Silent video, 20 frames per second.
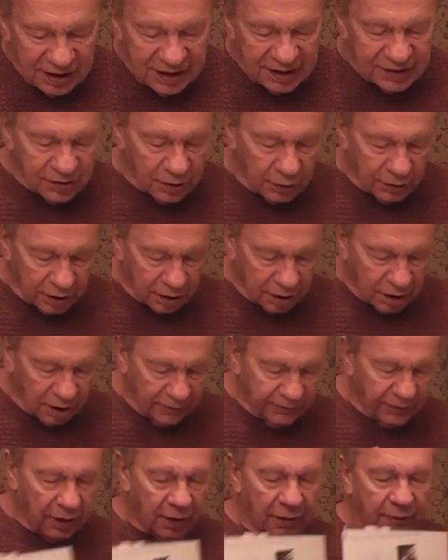is on a
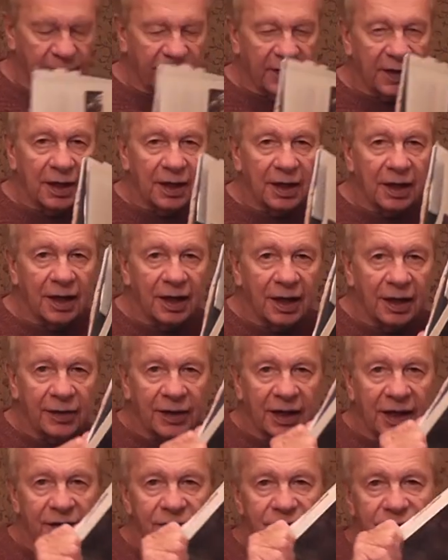cover, and
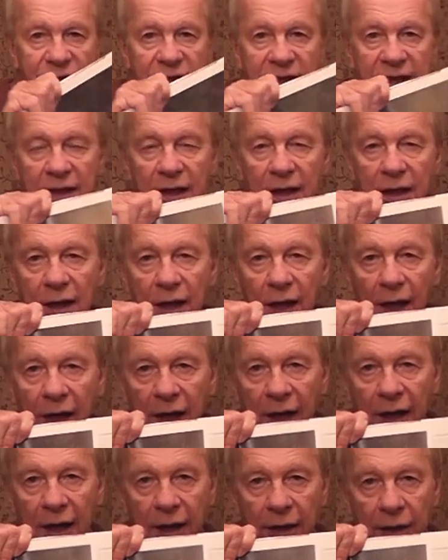that's the
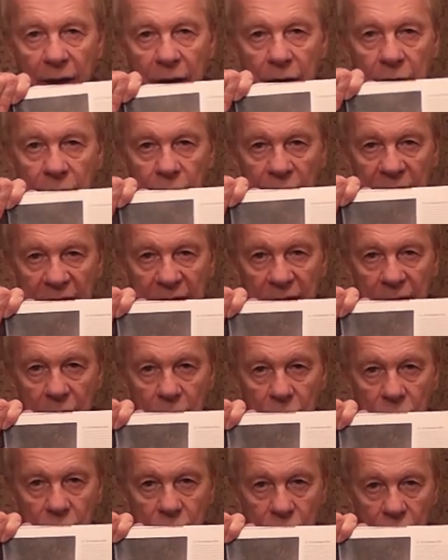
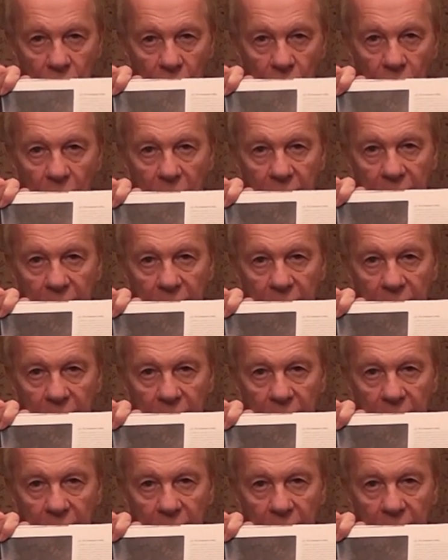Greenshore